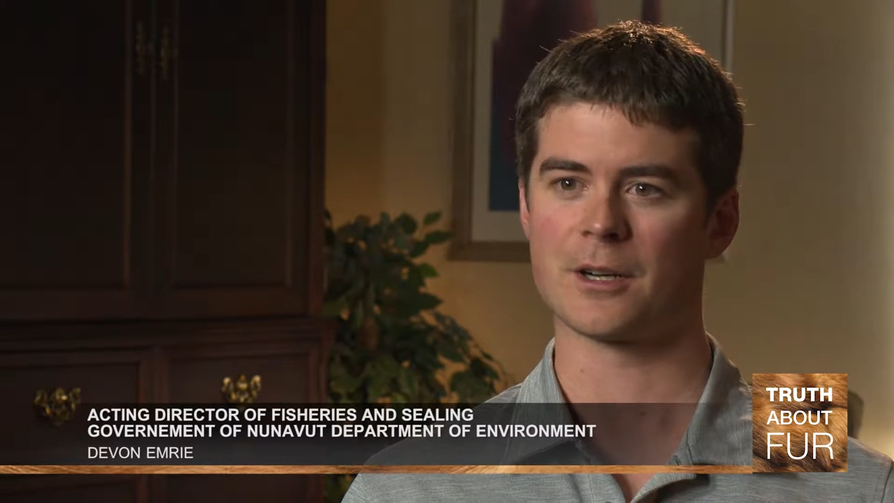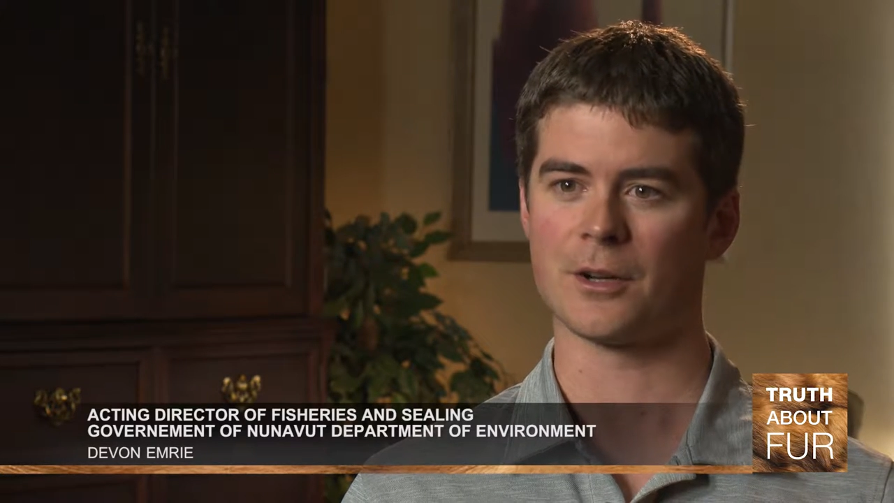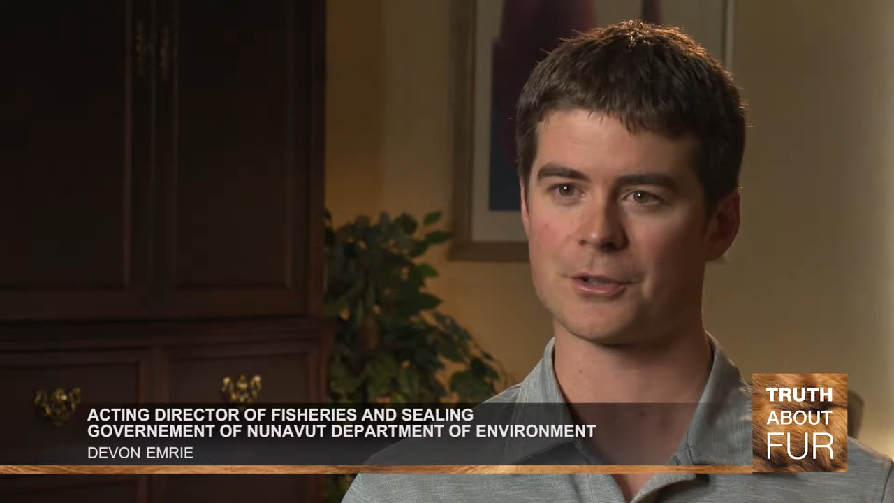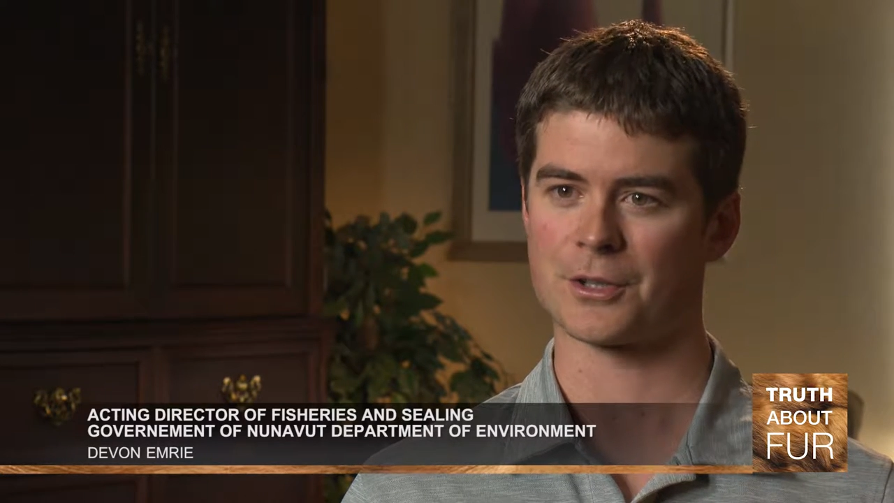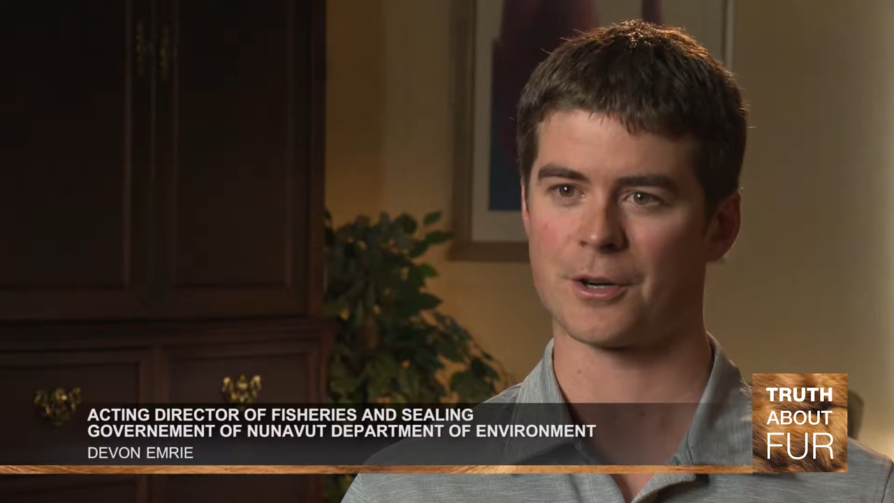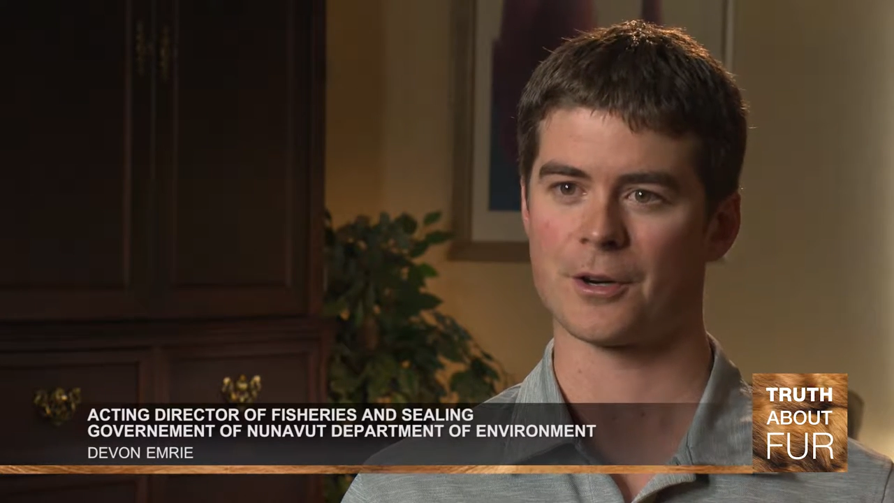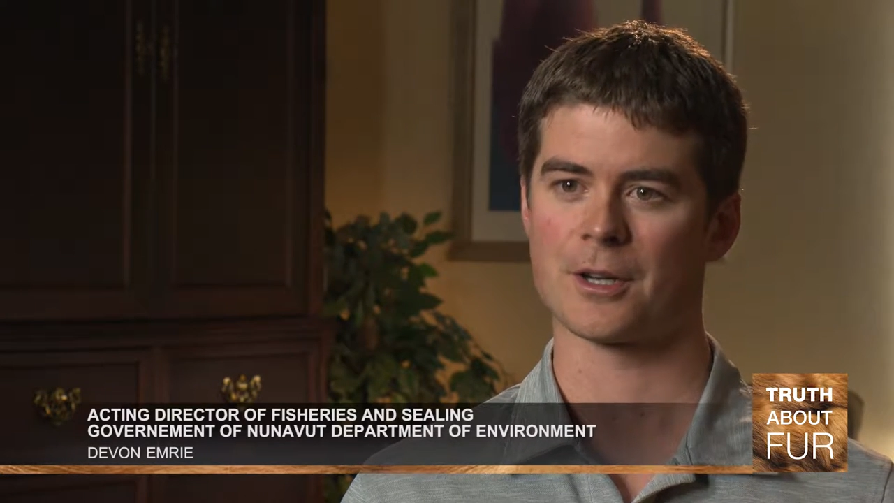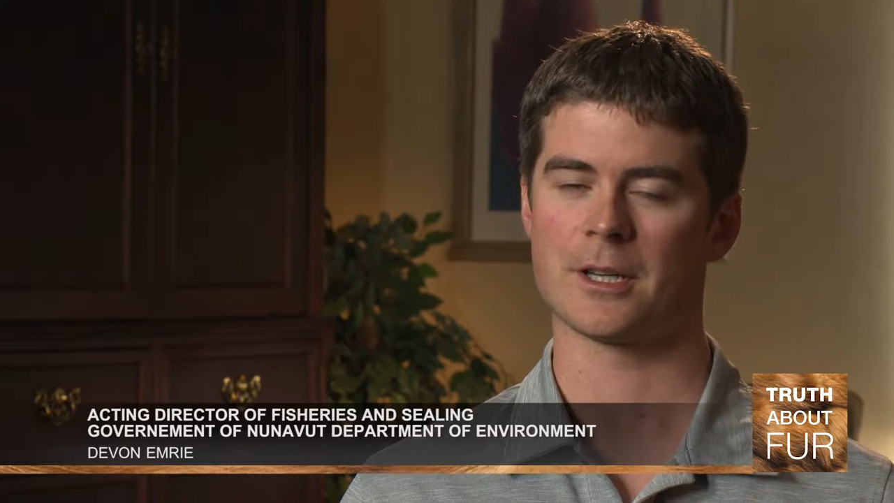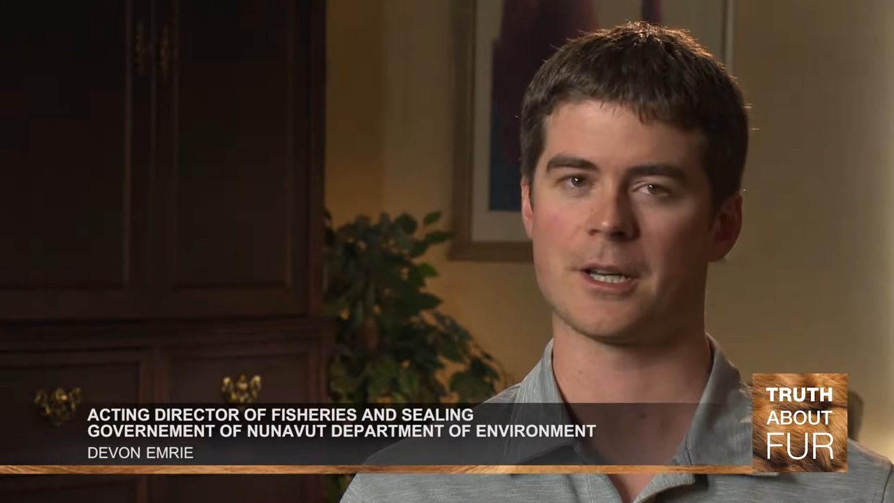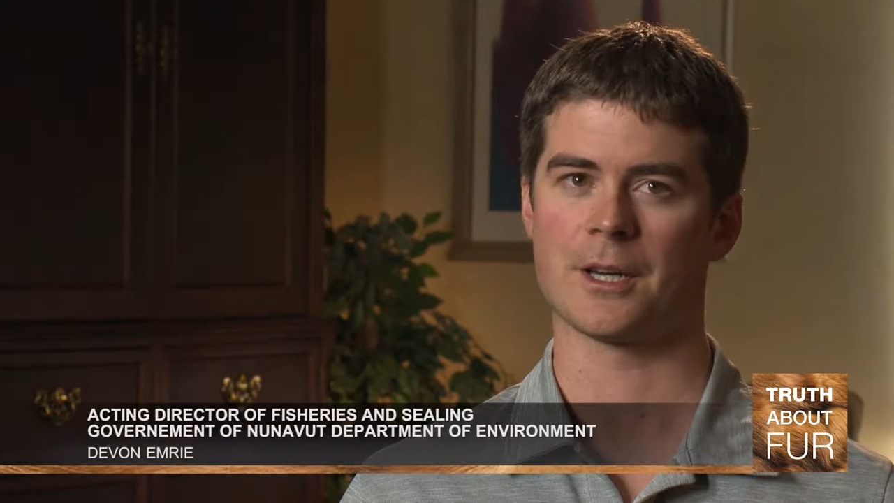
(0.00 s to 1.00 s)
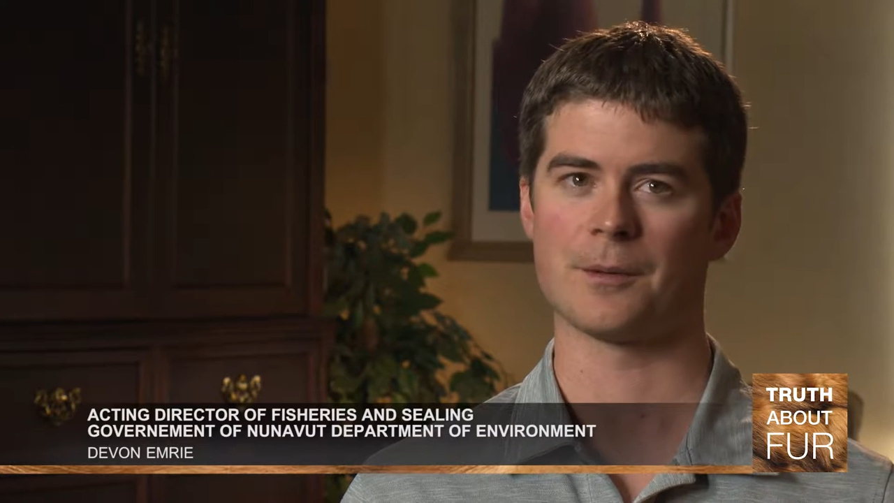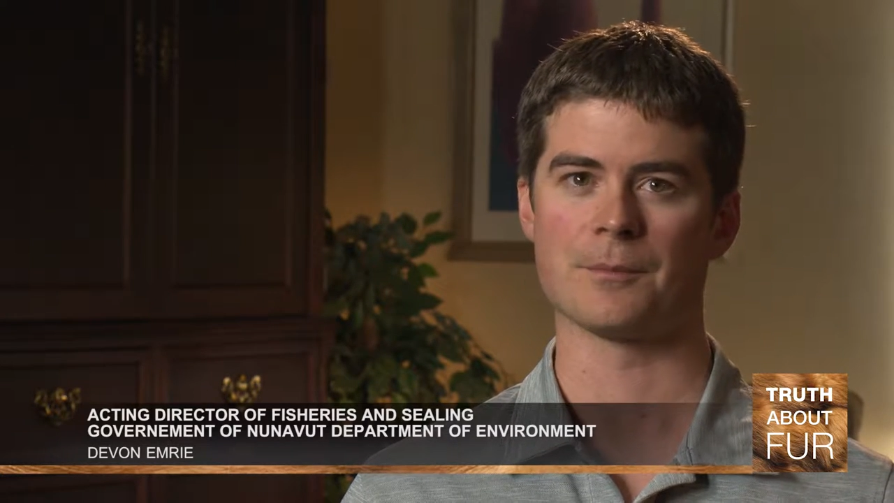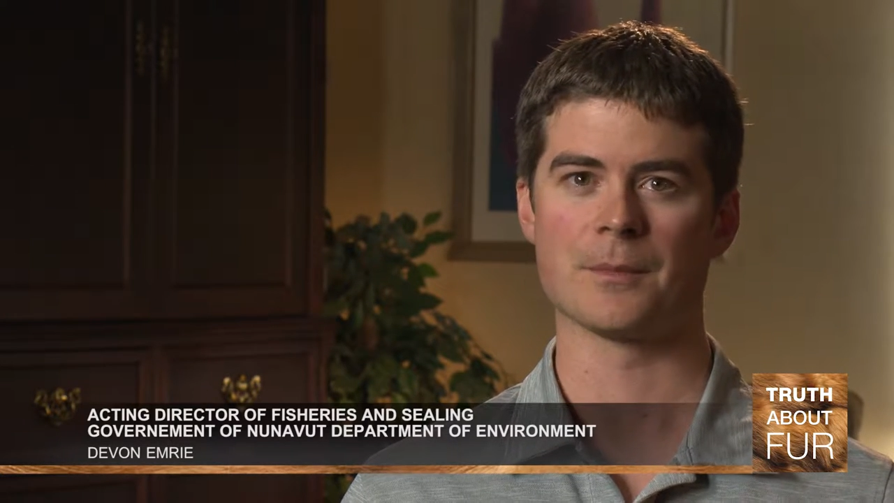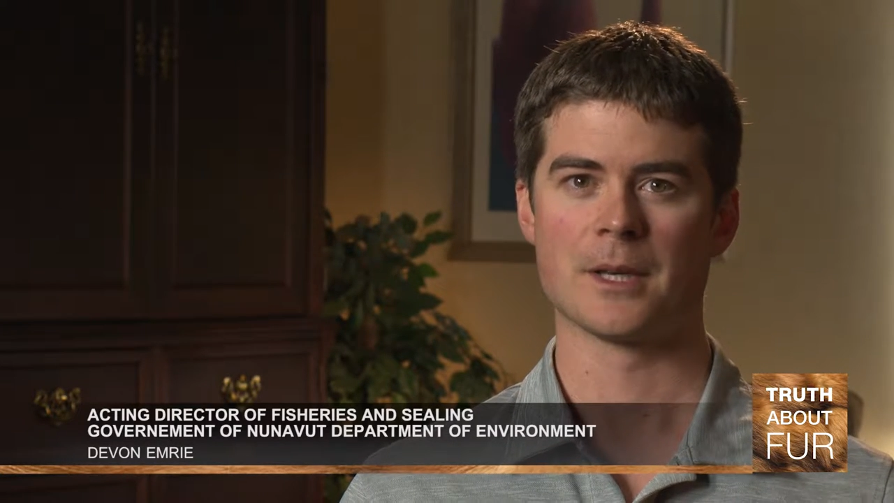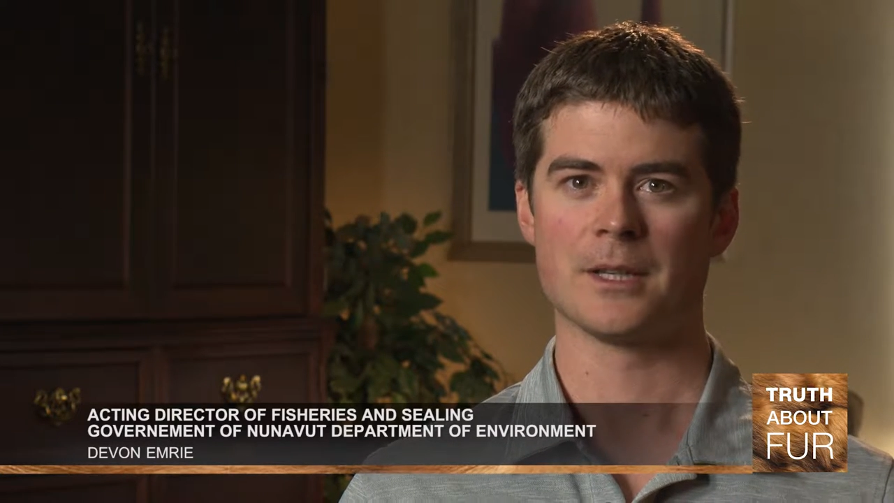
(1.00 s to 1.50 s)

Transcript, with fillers: culture um,